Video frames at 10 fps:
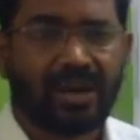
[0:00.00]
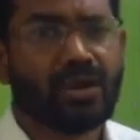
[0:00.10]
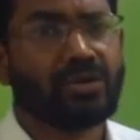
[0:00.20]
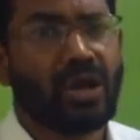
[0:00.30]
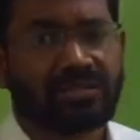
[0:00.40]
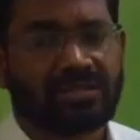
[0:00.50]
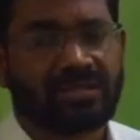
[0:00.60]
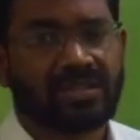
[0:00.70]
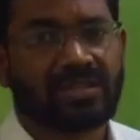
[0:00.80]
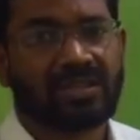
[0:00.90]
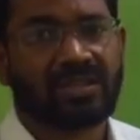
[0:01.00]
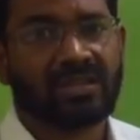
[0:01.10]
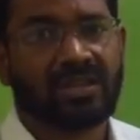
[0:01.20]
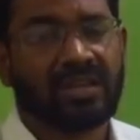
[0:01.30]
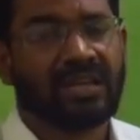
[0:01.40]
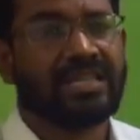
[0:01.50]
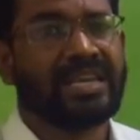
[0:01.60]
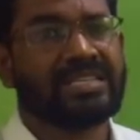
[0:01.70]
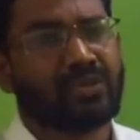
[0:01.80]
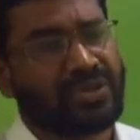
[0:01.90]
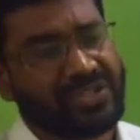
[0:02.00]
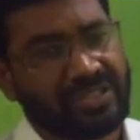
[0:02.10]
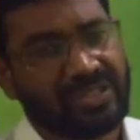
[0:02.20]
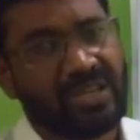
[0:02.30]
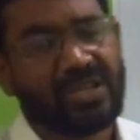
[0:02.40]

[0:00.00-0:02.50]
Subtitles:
or not, there is a question.